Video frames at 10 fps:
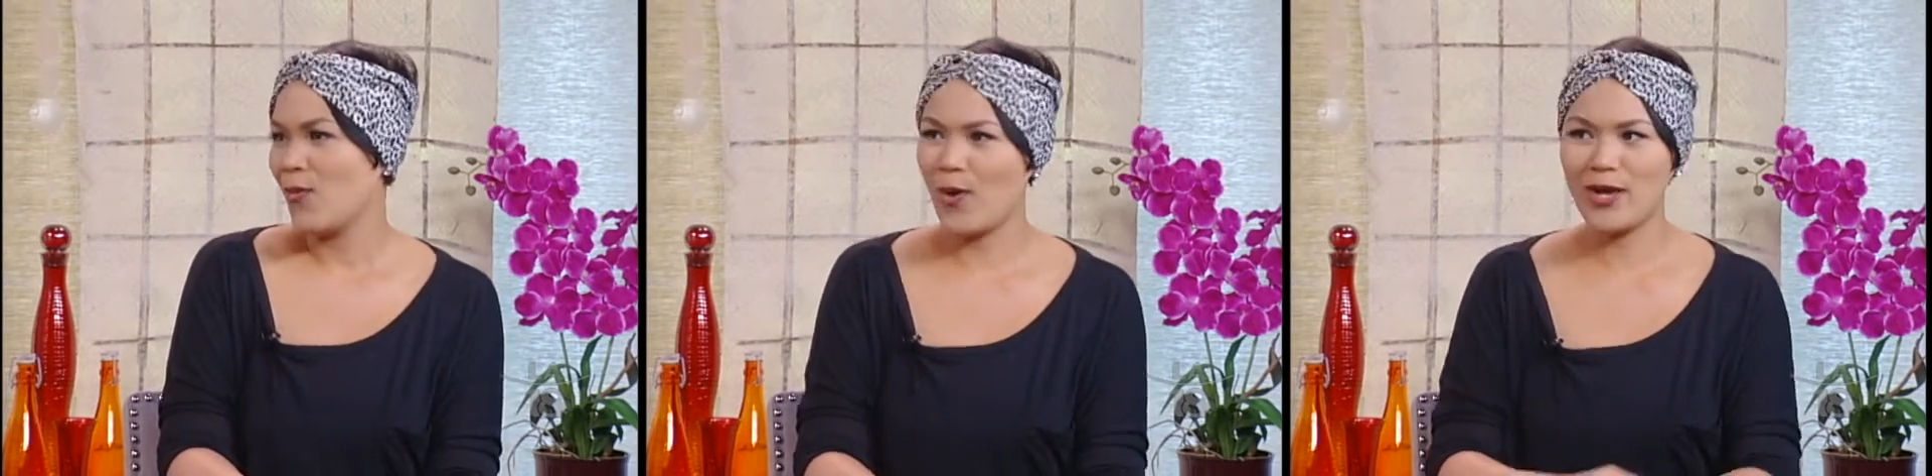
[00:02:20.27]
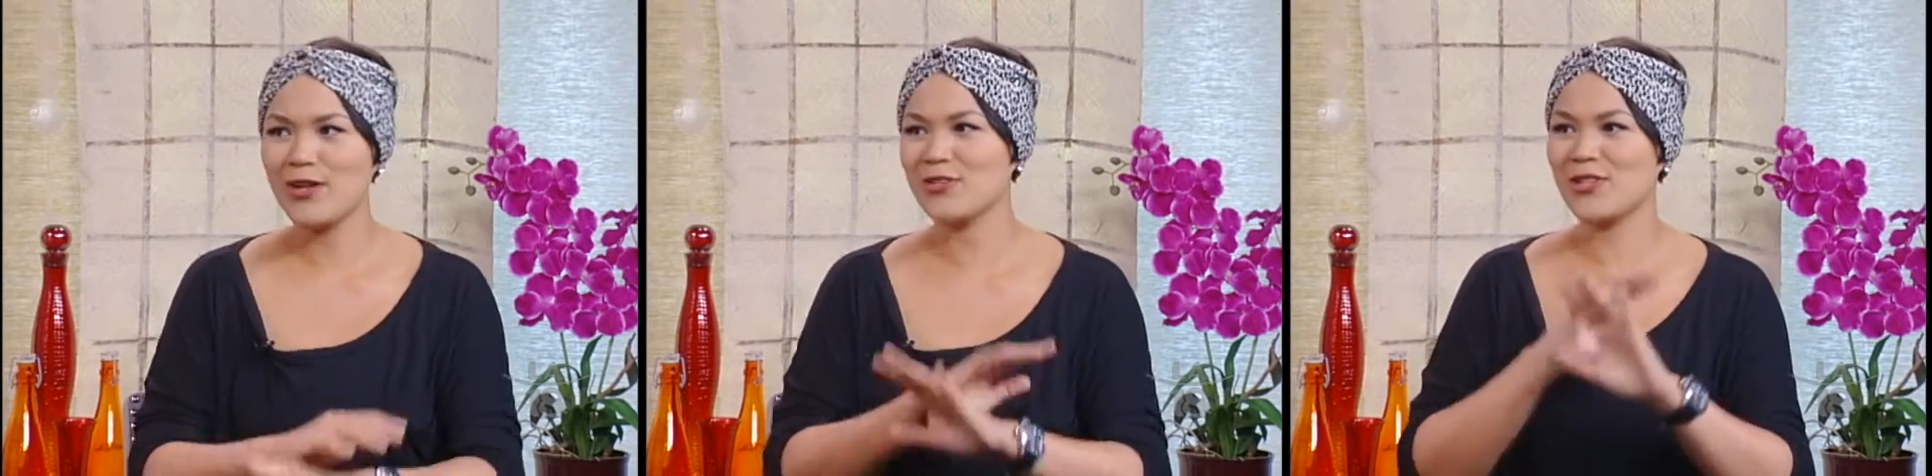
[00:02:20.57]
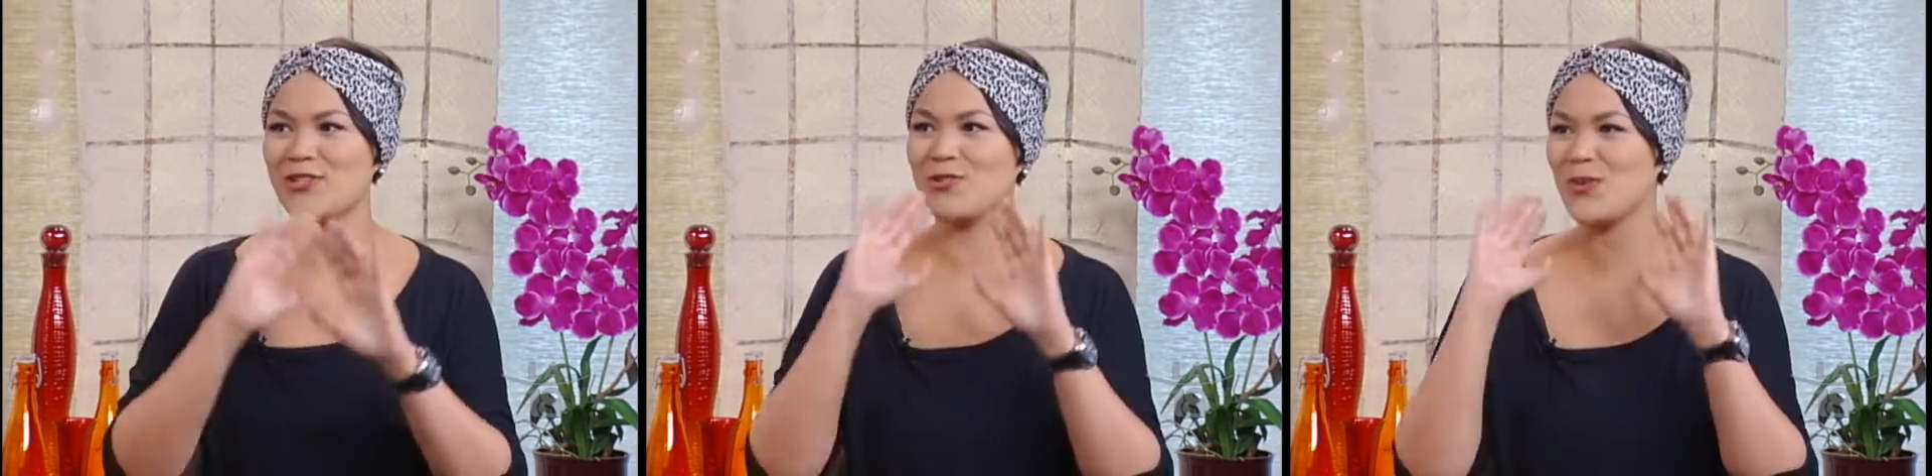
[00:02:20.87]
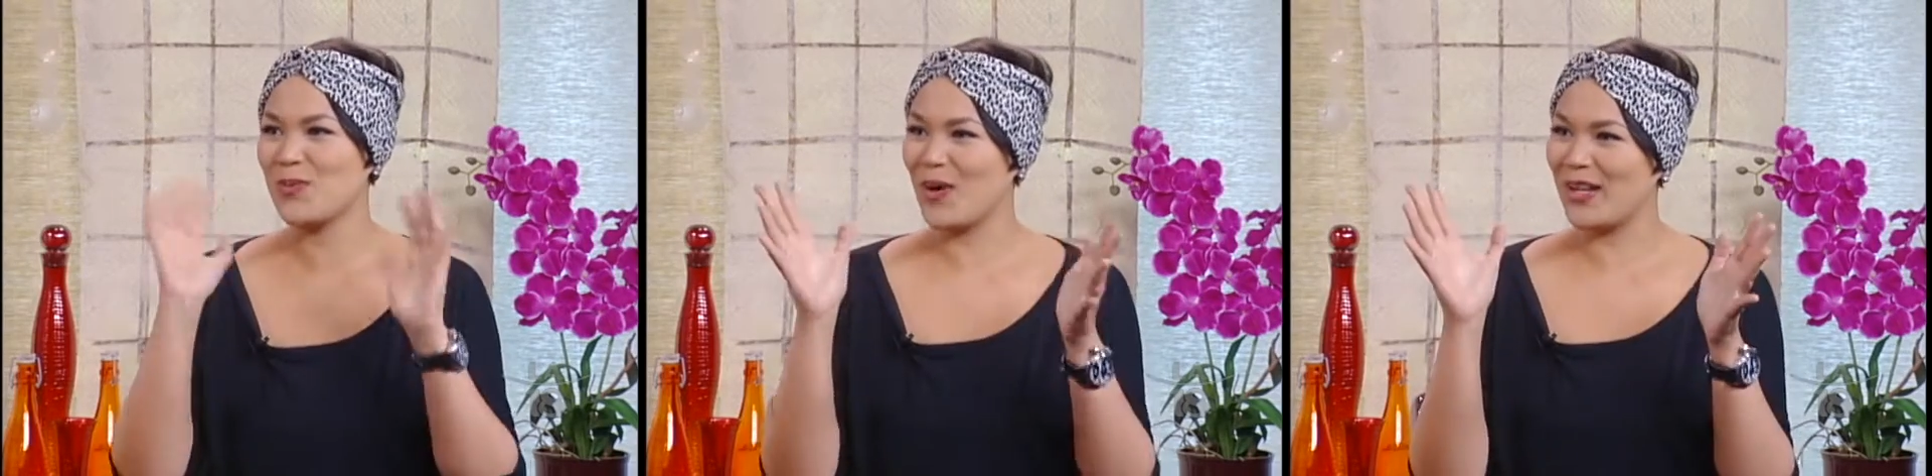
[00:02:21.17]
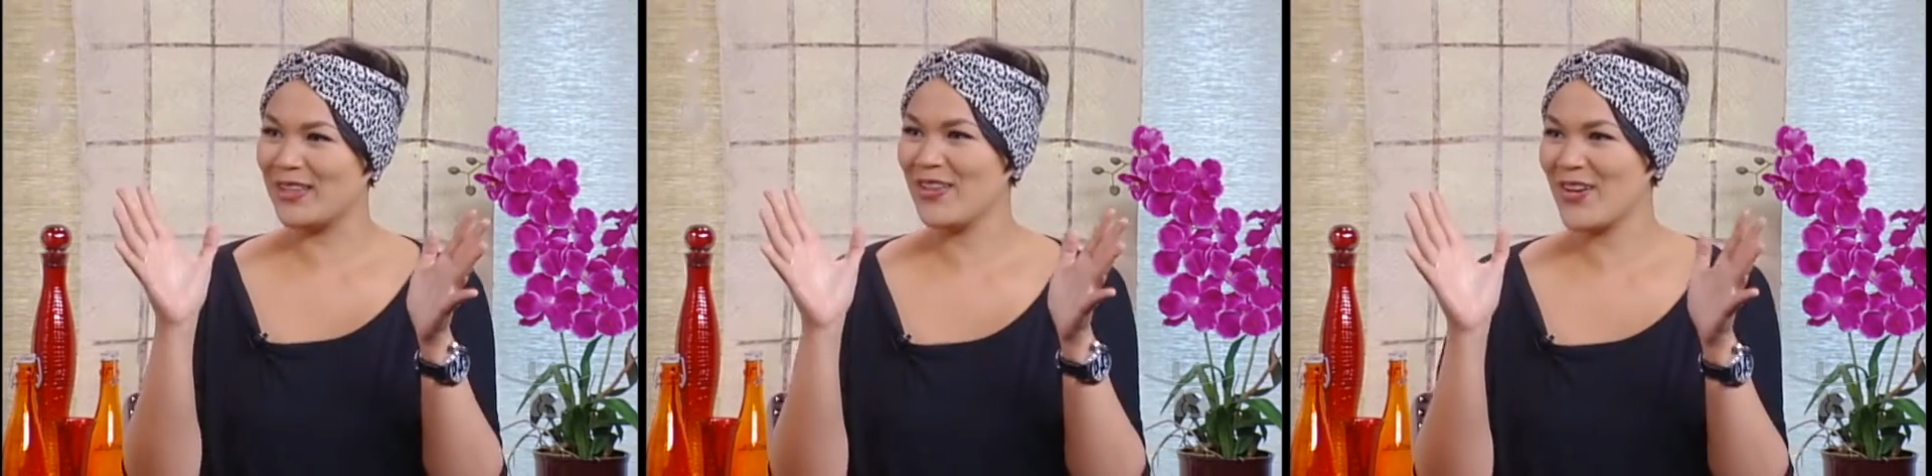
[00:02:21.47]
why not just do the
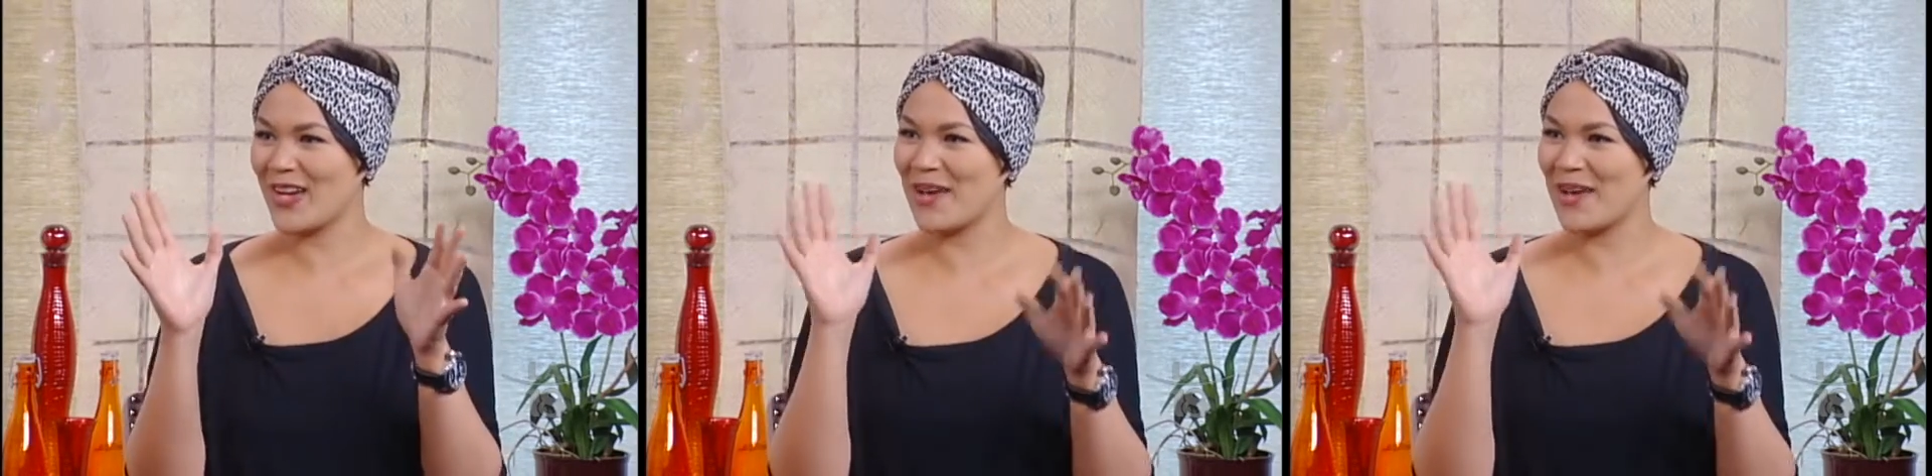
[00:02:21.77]
bald look?